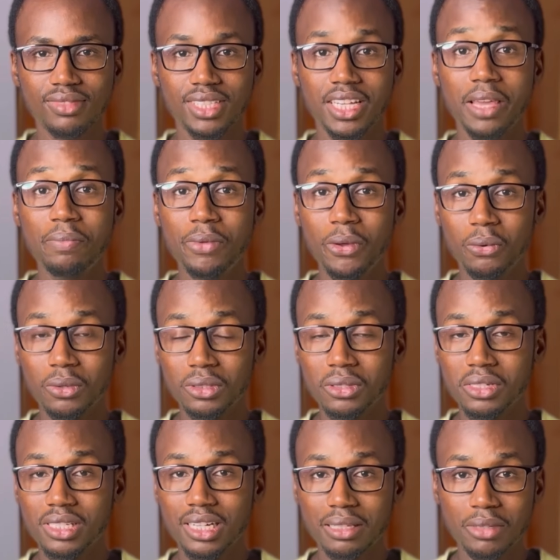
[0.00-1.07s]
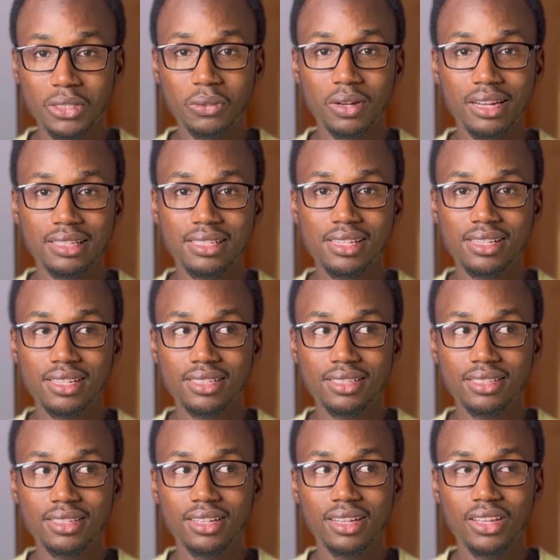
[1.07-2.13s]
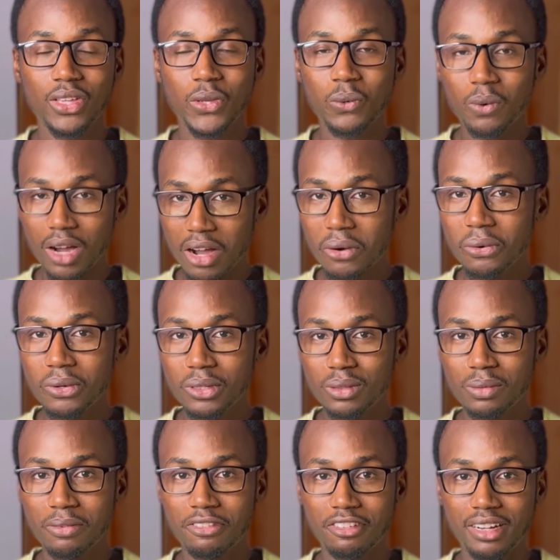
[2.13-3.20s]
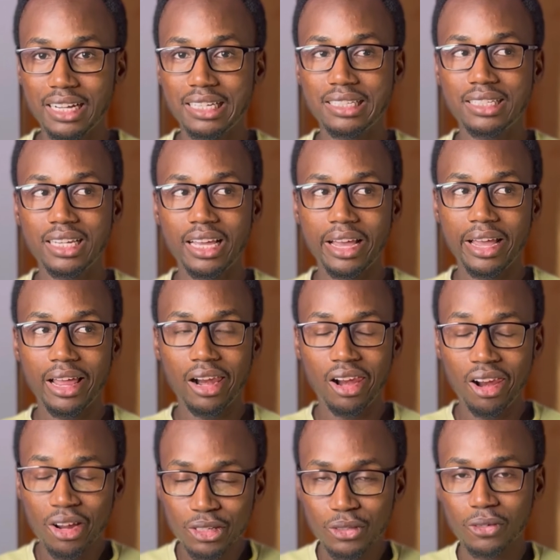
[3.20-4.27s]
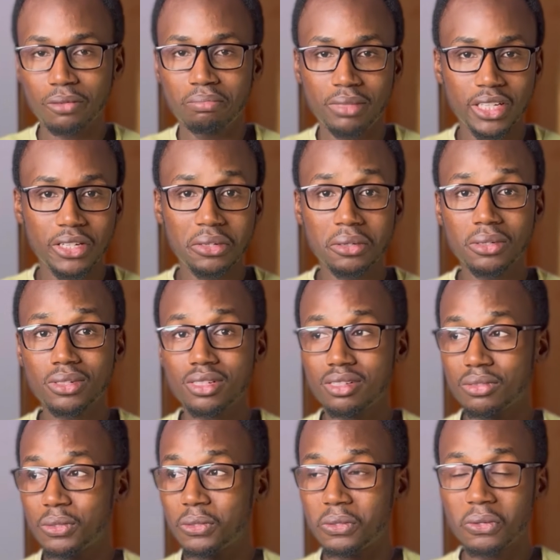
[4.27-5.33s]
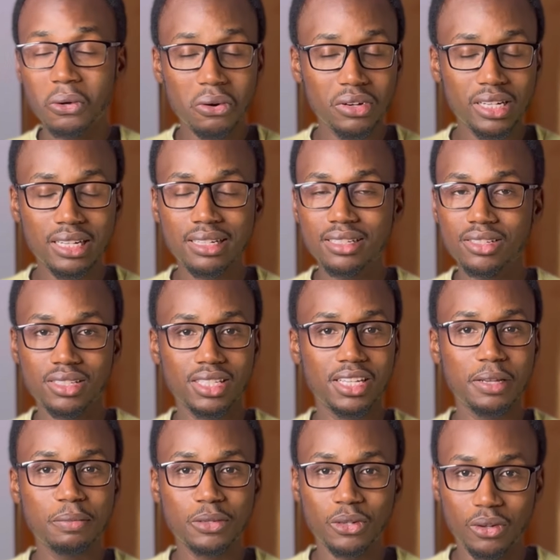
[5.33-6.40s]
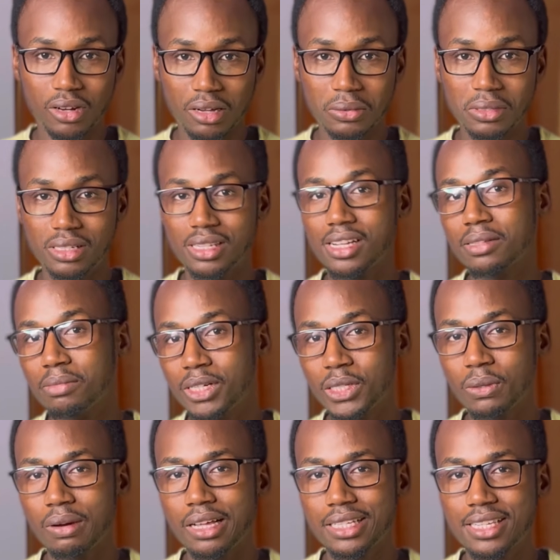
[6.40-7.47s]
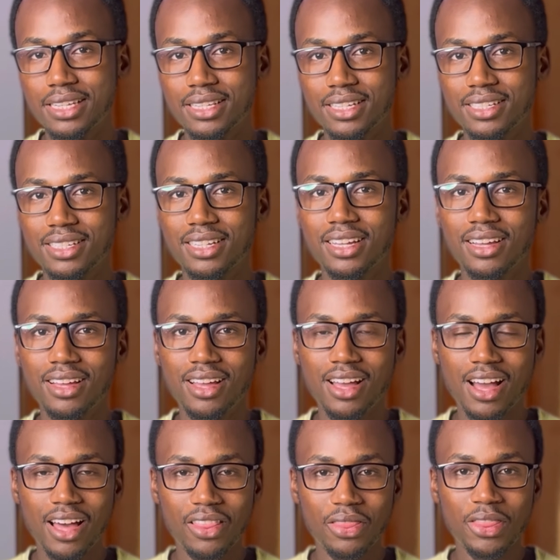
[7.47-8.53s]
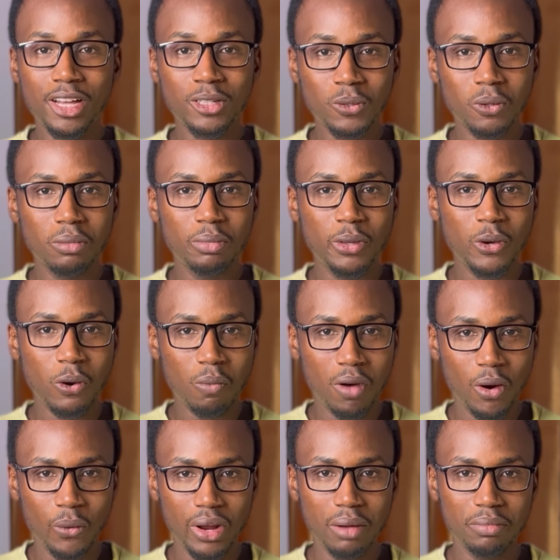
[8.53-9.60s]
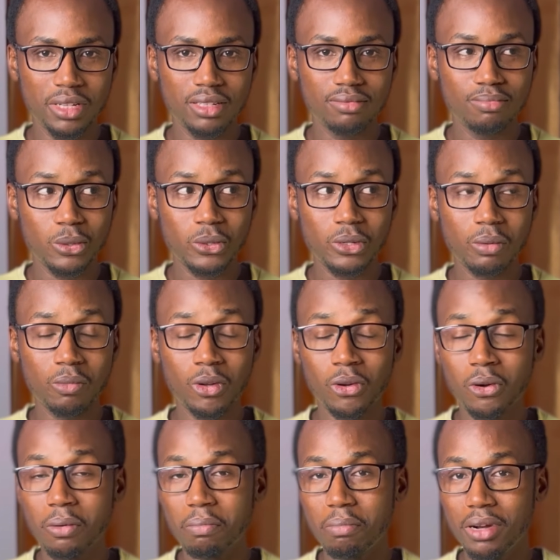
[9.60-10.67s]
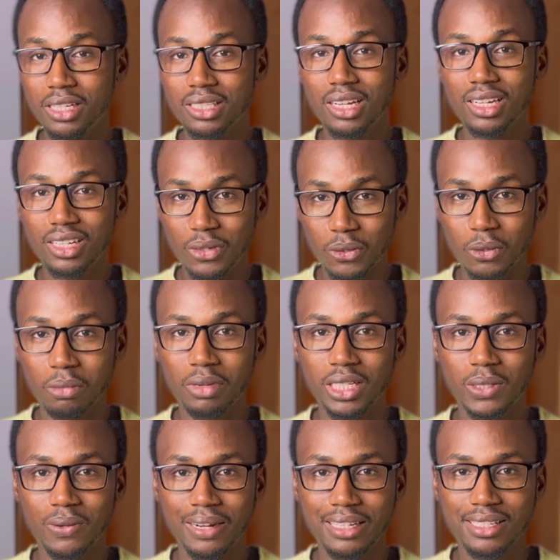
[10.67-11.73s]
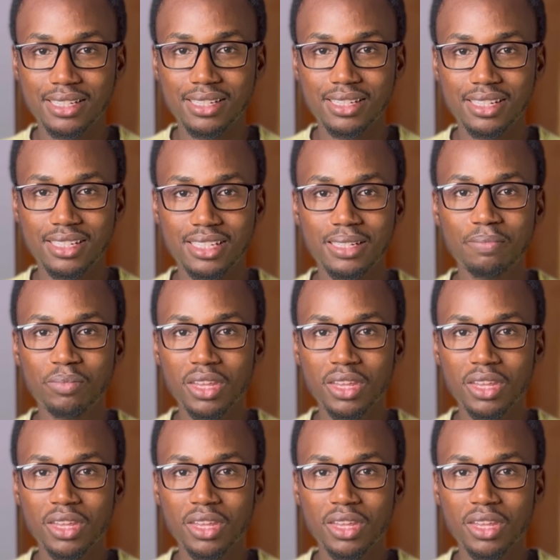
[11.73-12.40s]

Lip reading: If you want to start virtual assistants, you are going to find a lot of videos, tutorials, tips on how to start virtual assistants. And that could be overwhelming for someone completely new to virtual assistants.